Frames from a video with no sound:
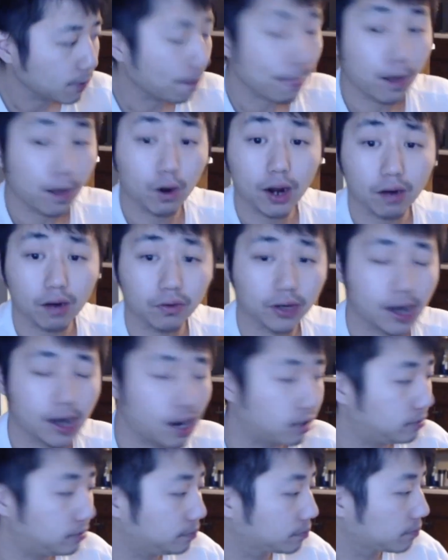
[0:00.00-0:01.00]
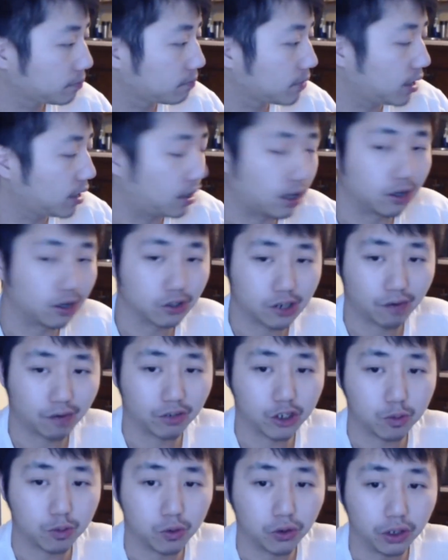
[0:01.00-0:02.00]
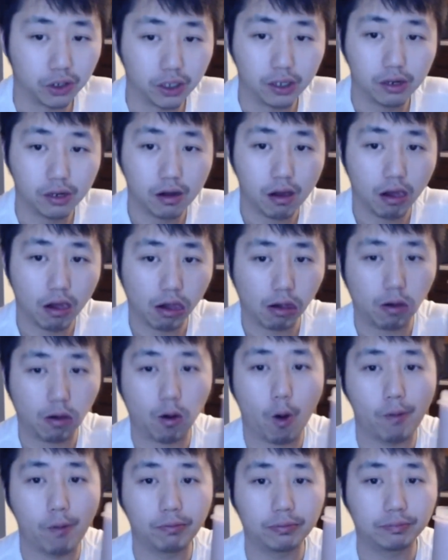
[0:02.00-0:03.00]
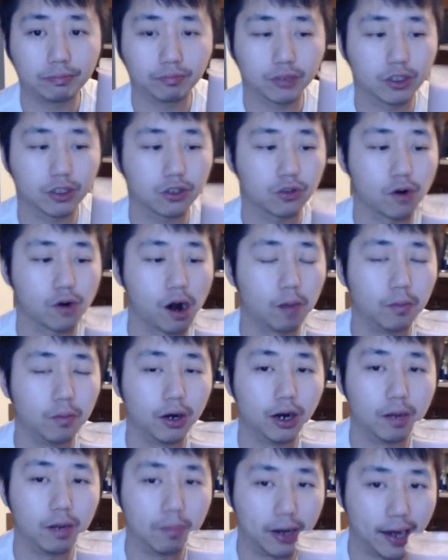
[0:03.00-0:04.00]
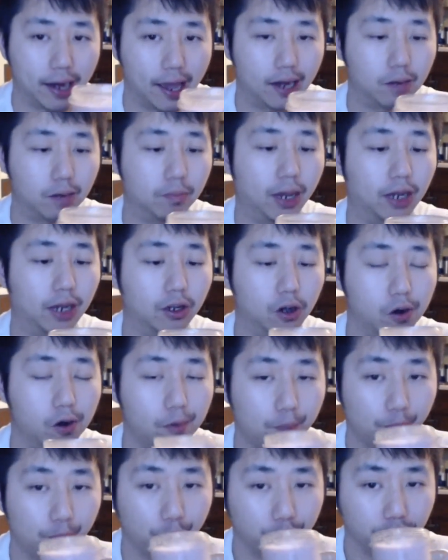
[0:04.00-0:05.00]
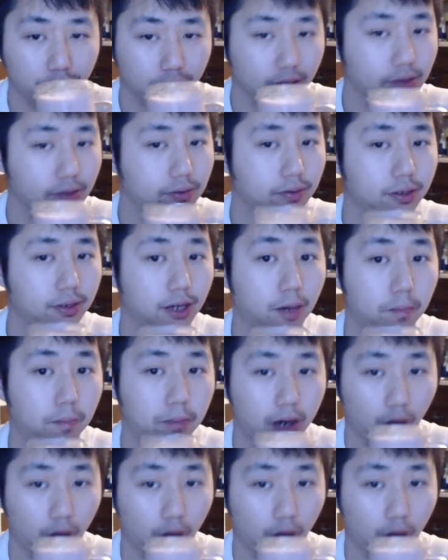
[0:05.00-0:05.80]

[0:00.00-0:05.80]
oh yeah, I forgot. I also have a smoothie. Strawberry, banana, mango. Yum.